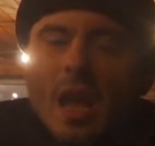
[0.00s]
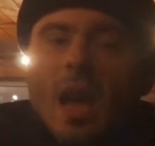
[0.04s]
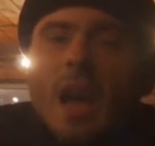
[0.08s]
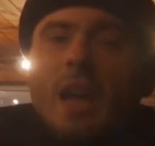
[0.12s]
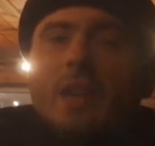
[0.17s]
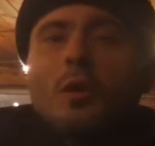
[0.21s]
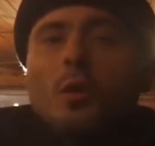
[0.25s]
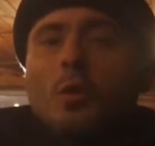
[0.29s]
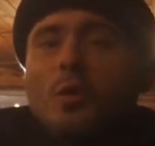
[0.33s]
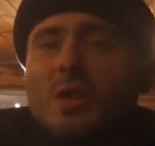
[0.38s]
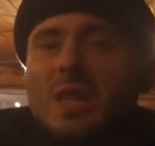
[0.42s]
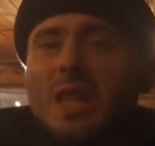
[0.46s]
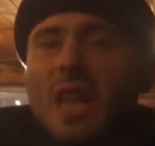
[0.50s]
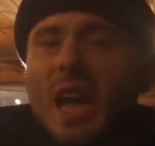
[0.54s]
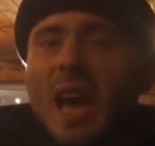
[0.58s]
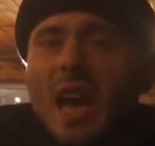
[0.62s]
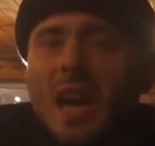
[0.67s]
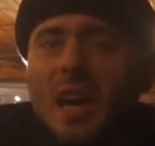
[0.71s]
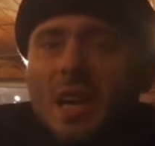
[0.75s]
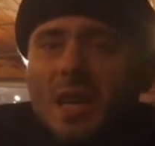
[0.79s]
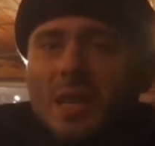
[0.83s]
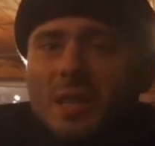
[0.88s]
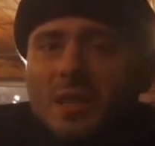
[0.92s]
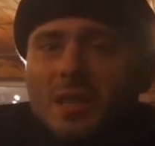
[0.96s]
And those
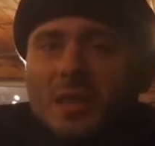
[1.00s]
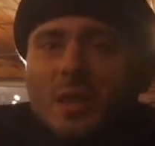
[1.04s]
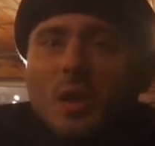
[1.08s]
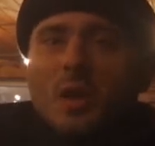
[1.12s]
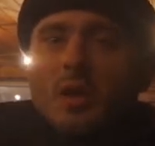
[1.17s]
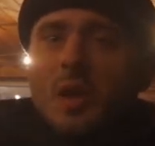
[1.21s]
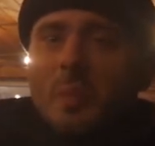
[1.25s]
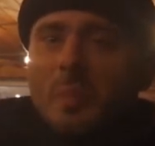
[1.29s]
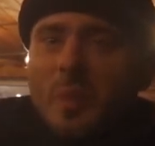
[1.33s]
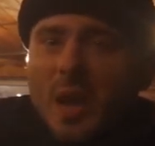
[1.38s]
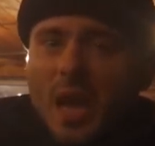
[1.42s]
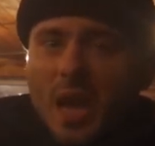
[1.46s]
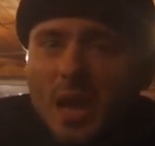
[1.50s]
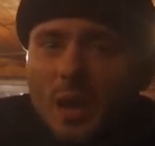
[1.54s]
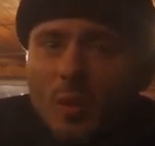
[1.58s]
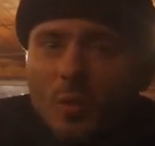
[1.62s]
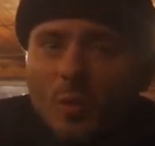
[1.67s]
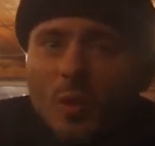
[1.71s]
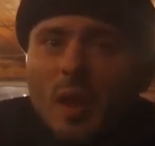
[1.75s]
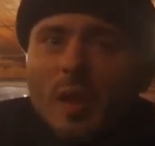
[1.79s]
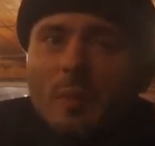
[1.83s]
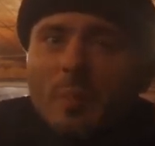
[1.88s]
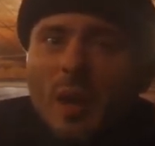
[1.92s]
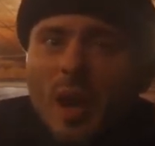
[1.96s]
liars gonna pay,
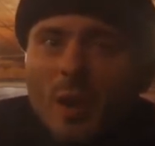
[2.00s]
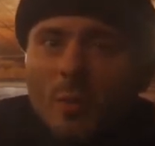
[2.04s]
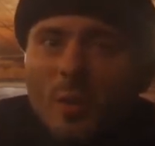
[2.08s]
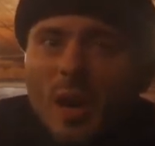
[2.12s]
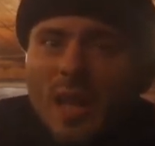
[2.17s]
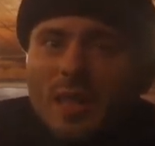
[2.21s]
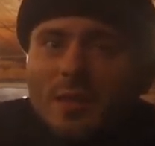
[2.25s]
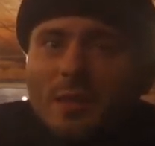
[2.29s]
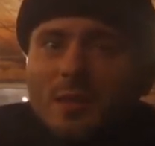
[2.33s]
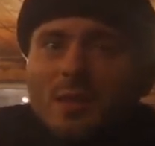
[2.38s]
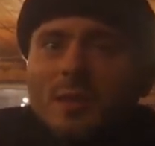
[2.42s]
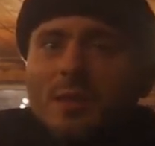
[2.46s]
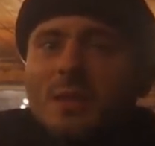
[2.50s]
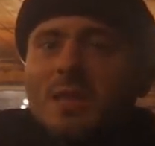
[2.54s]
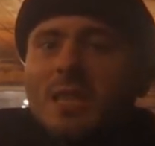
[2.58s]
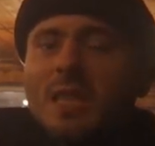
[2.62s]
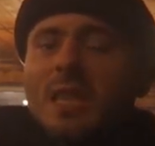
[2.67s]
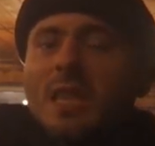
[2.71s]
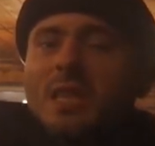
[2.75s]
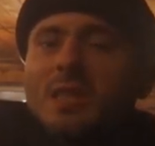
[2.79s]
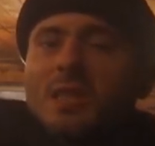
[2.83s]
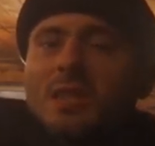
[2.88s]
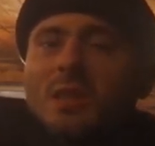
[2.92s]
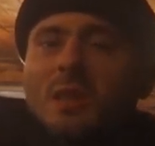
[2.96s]
one by one,
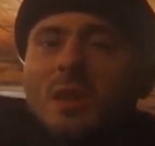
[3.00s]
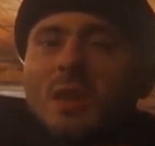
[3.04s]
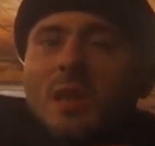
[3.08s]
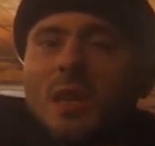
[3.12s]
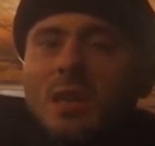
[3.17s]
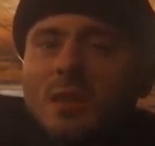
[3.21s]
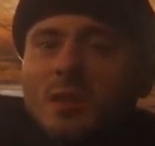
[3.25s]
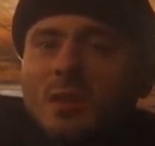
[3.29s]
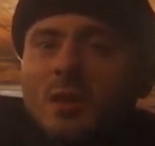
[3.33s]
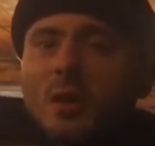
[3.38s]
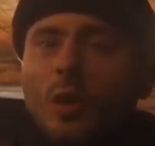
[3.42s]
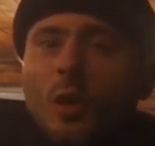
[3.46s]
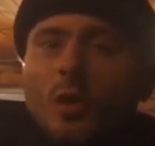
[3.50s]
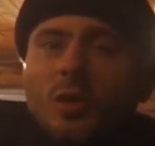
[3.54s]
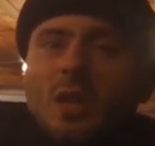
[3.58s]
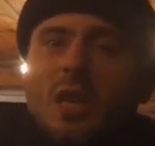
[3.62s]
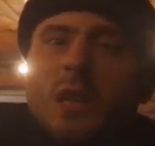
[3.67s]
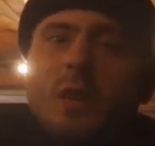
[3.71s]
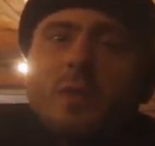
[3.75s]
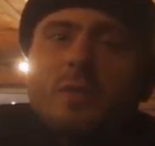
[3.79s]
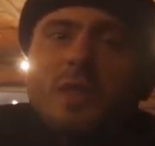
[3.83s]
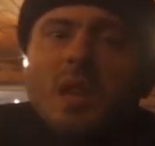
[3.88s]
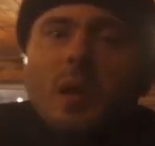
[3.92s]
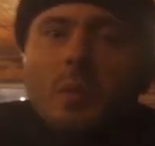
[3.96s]
since slaughter
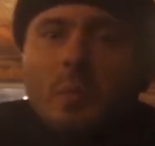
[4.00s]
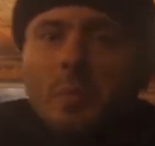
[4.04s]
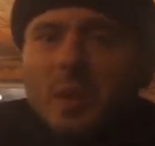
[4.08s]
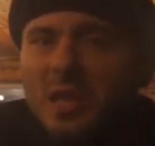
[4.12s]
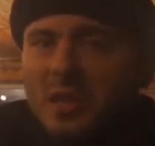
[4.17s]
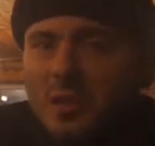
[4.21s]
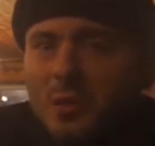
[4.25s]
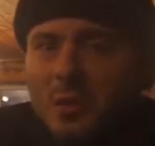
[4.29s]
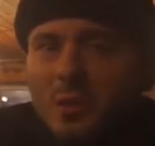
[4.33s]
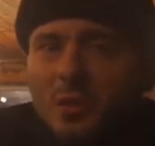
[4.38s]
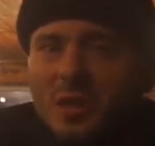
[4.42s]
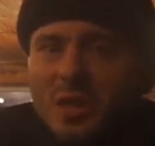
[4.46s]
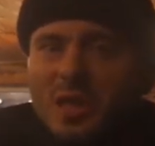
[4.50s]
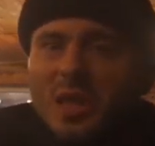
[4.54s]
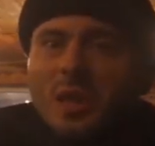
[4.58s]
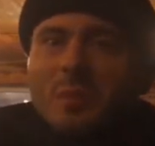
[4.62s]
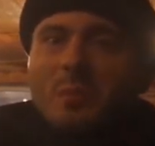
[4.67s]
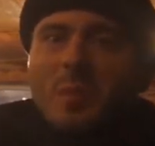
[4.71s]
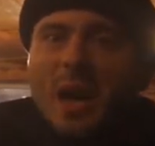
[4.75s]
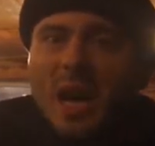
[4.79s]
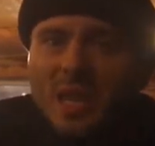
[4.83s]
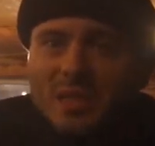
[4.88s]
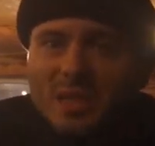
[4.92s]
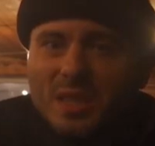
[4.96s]
of their priesthoods and
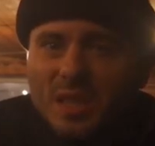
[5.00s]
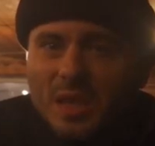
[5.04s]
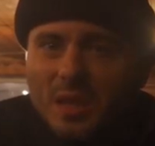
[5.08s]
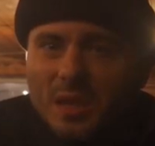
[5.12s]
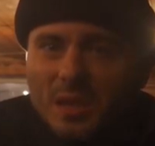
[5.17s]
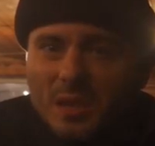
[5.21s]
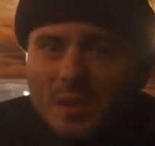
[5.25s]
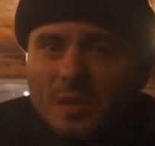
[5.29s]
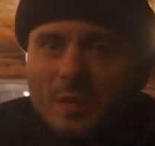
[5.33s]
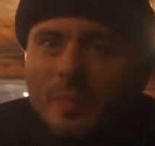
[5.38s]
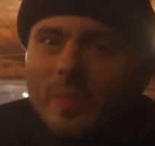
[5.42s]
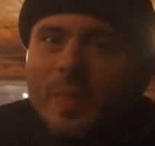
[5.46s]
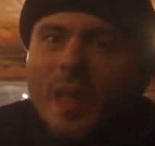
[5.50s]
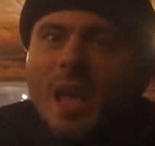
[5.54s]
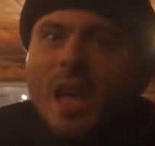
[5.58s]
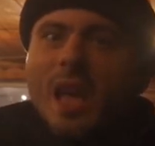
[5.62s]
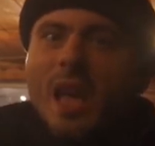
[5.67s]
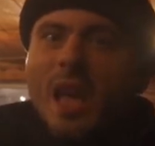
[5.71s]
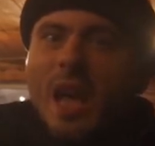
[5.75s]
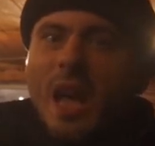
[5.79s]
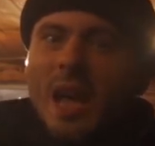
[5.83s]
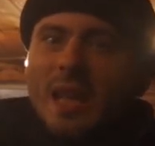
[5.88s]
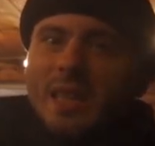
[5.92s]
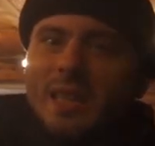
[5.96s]
masters,
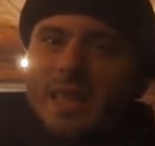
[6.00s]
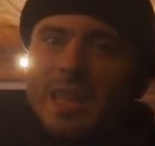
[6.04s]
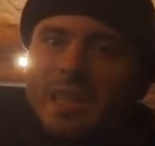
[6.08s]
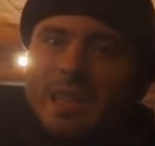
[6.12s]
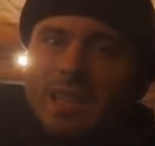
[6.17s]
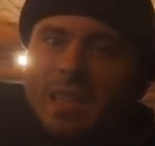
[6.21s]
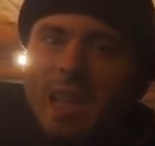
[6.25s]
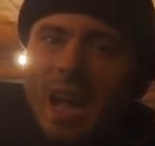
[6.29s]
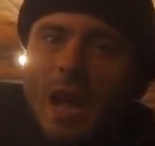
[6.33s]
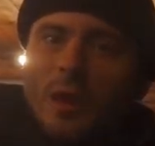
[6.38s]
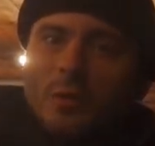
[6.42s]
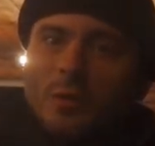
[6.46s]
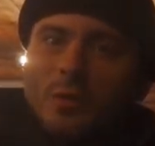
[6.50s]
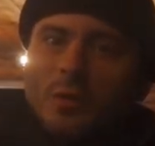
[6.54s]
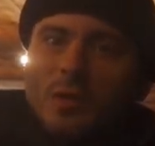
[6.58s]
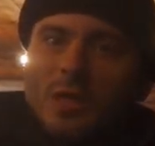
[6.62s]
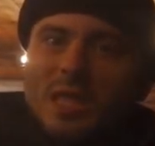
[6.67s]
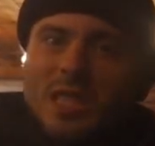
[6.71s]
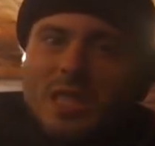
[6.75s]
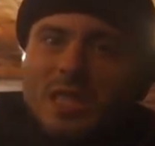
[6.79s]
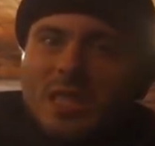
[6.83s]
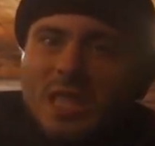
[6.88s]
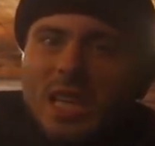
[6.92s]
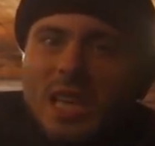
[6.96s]
and then down to
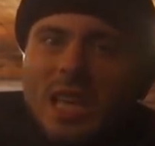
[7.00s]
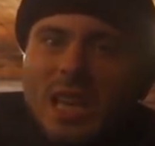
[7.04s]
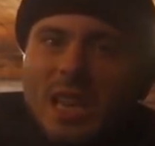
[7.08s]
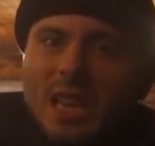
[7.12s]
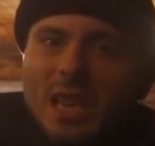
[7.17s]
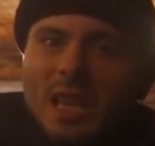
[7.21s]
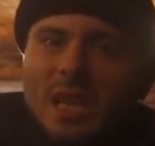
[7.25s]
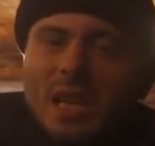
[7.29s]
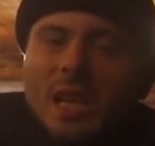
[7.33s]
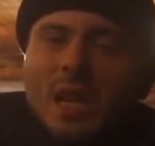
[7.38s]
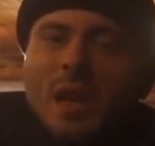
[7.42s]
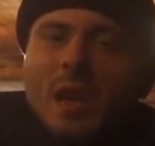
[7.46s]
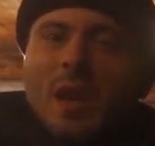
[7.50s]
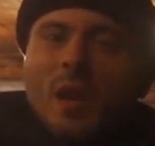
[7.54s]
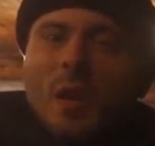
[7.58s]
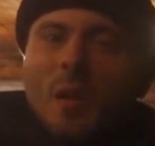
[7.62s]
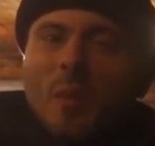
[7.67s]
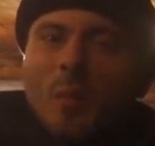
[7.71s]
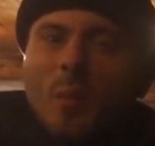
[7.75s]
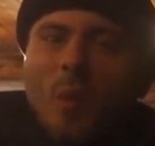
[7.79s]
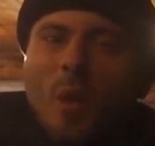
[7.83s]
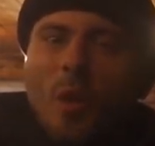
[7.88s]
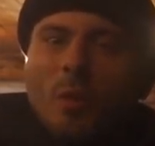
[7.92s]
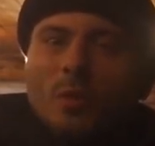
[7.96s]
the single
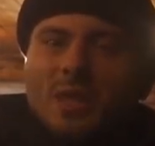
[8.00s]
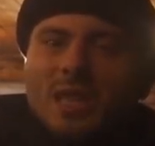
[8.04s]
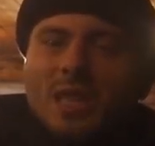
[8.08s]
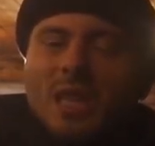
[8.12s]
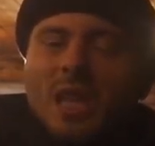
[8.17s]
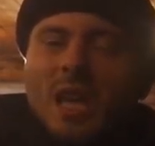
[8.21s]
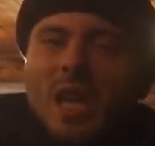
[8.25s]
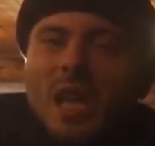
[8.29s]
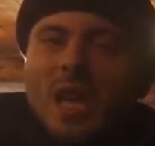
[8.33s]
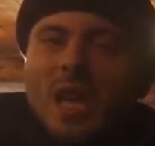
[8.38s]
most